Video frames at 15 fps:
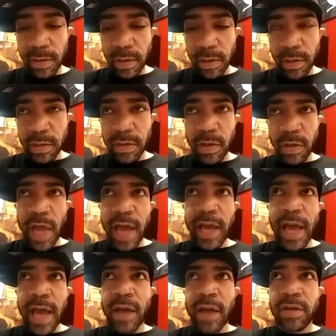so like
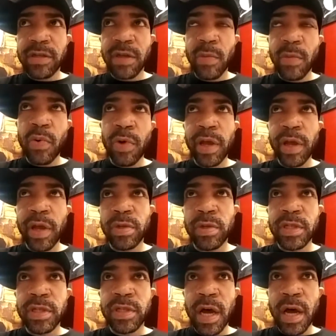at some point it was
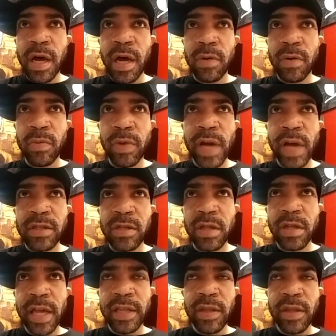uh we got to
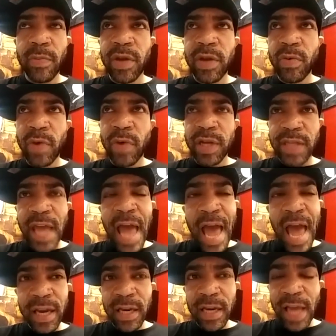like the Midwest, they
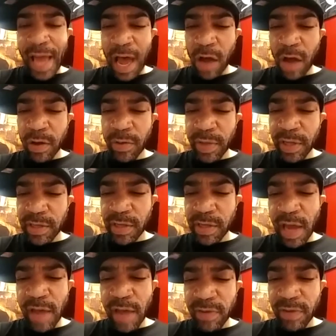added like Alchemist and
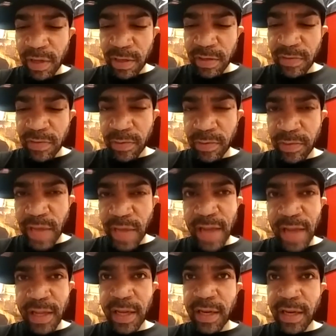Evidence from
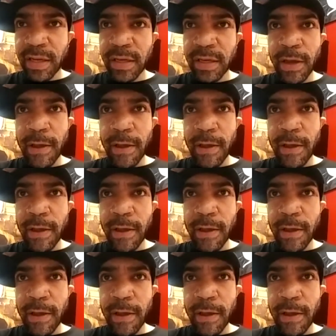Dilated.